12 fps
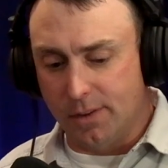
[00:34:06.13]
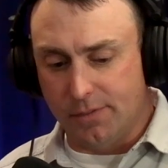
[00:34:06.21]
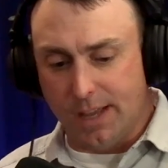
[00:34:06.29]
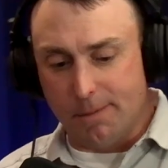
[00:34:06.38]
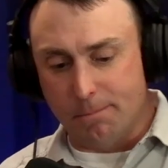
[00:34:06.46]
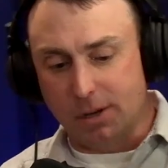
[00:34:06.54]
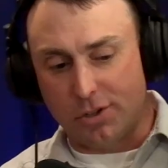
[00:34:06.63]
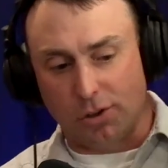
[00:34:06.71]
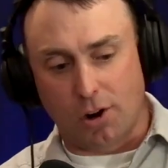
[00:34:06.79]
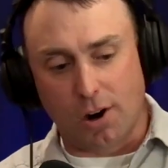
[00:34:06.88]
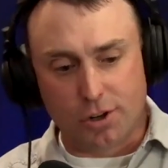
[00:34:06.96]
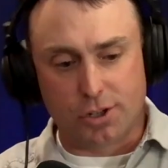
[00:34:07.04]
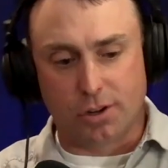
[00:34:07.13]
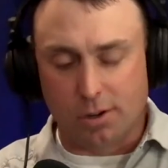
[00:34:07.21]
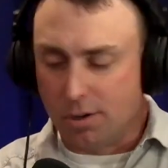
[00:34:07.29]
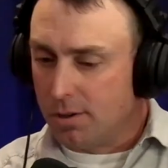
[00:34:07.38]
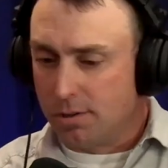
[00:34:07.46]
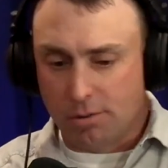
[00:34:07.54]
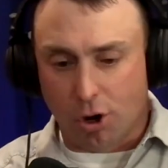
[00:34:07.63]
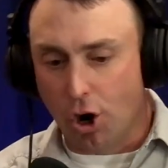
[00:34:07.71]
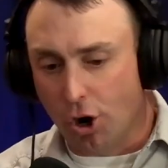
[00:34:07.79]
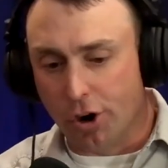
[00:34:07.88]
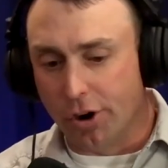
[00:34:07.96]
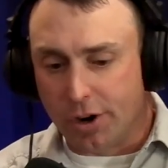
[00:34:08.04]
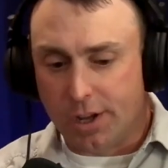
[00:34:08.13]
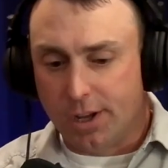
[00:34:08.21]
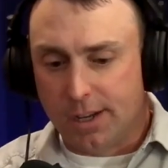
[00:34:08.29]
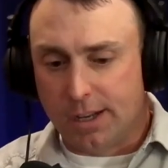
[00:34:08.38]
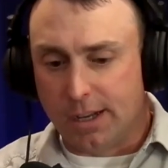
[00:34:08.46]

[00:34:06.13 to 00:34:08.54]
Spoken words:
that much larger herd,